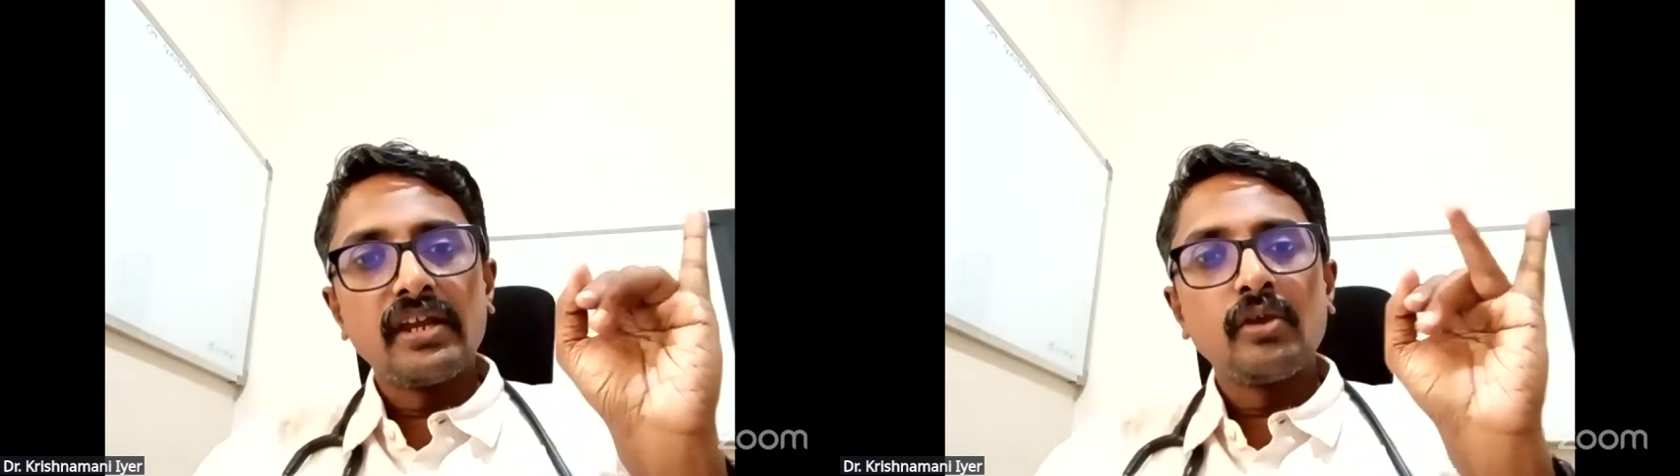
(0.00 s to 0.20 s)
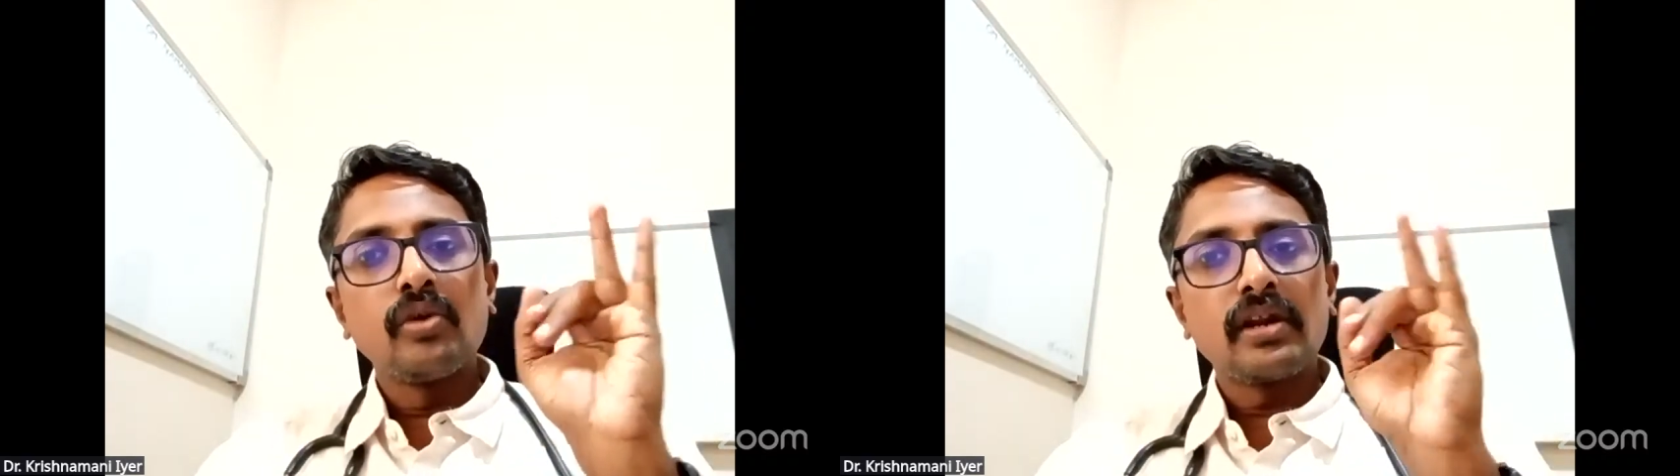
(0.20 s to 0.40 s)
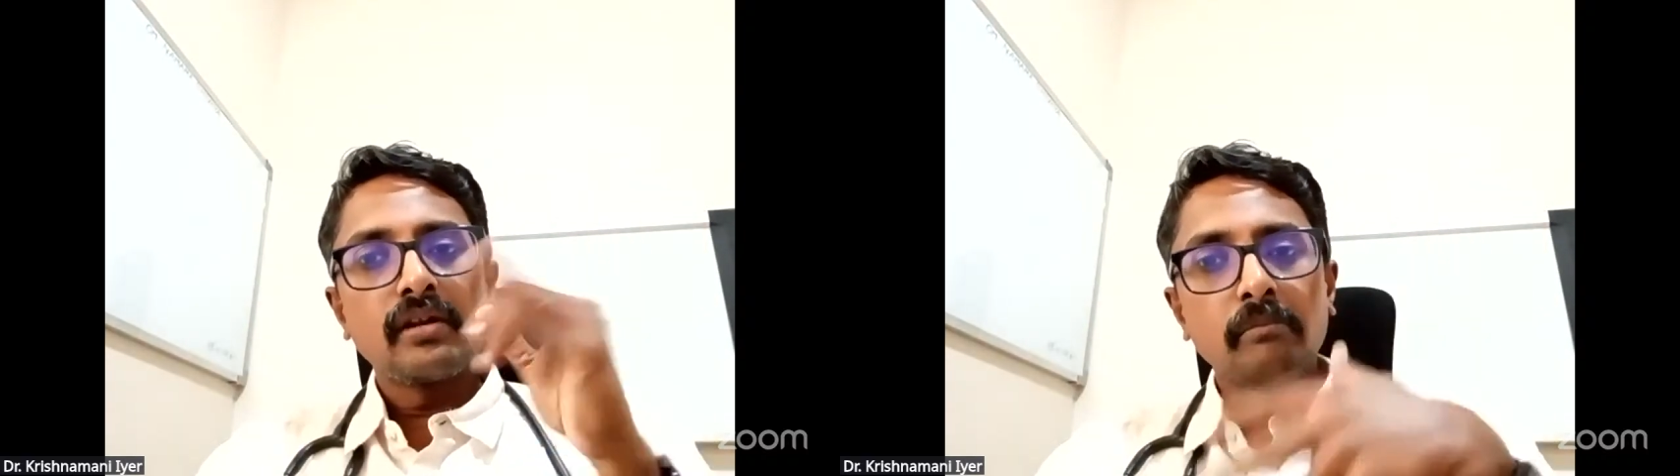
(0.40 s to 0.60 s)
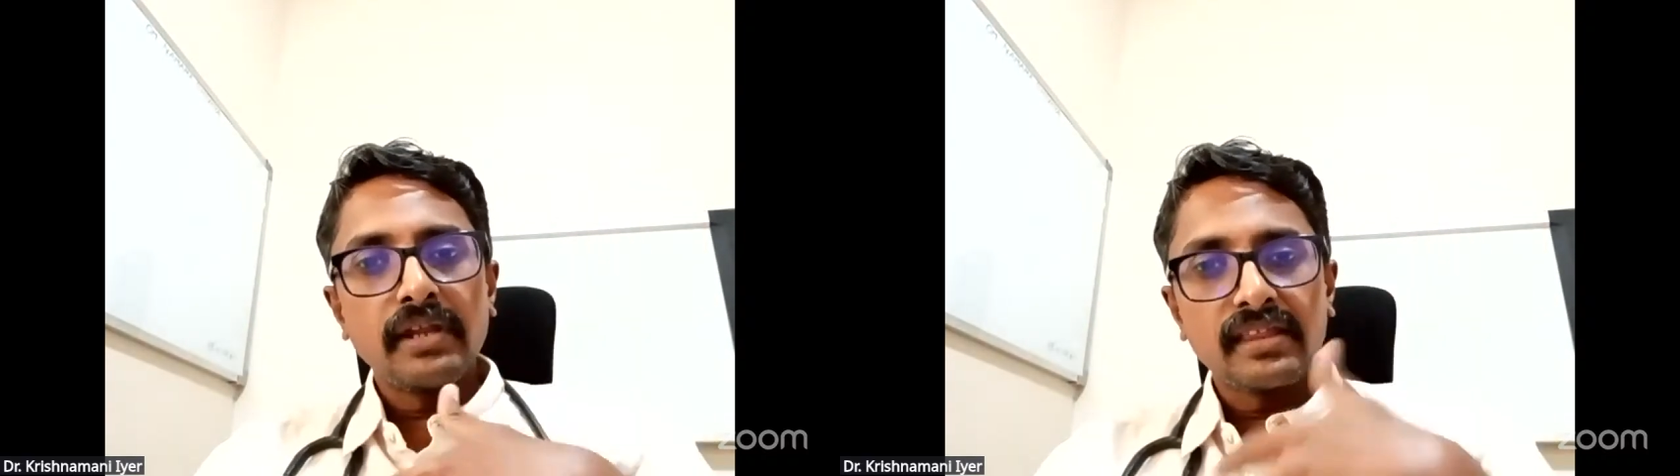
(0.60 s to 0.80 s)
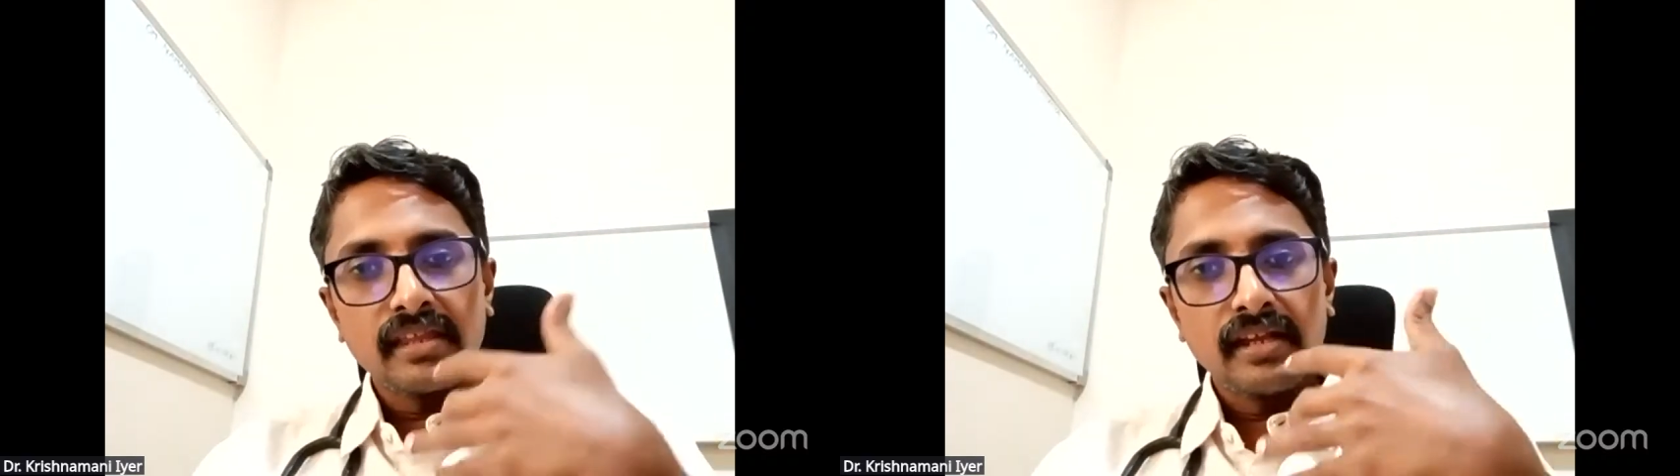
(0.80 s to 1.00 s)
you are
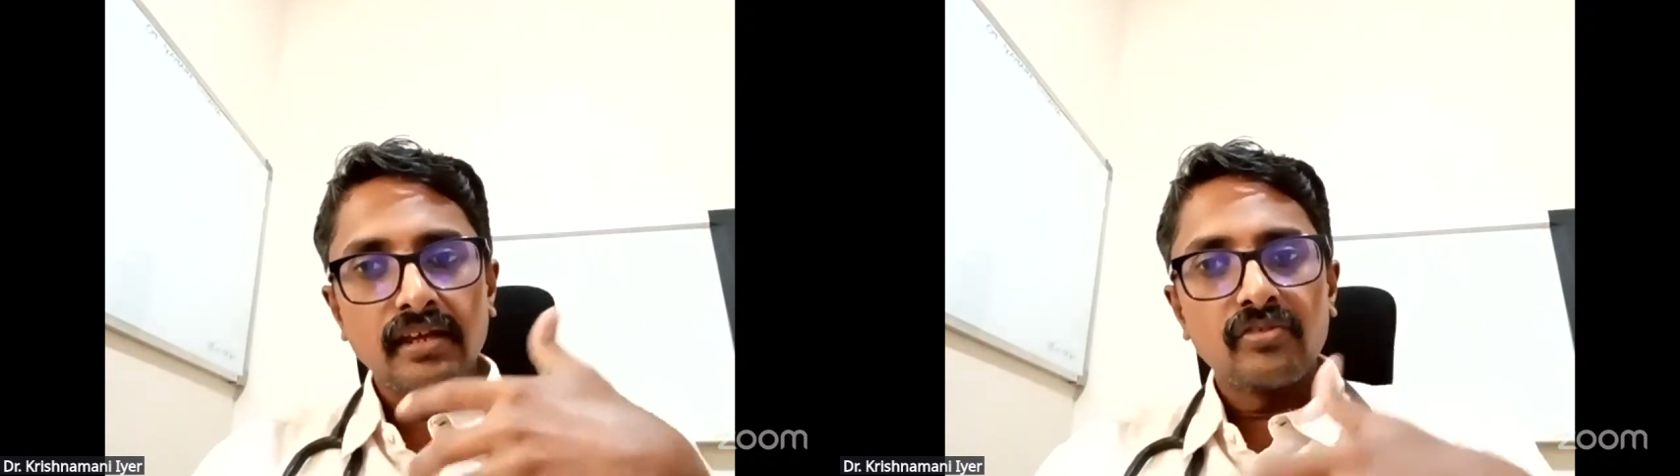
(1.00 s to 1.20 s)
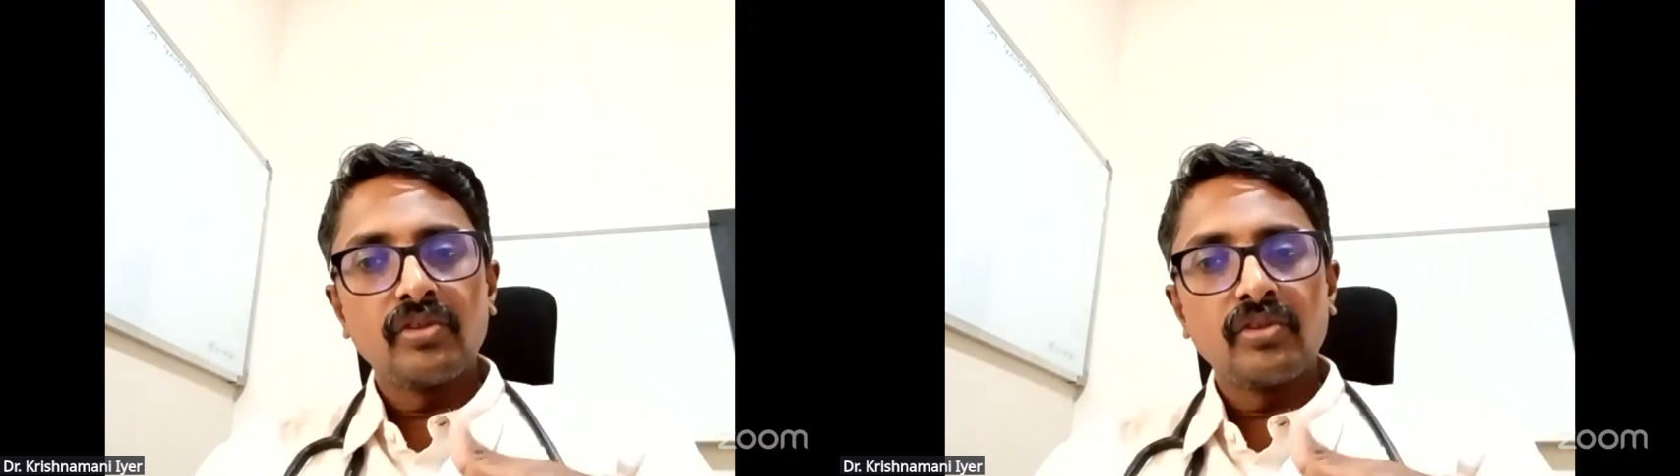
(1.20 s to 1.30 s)
breathless,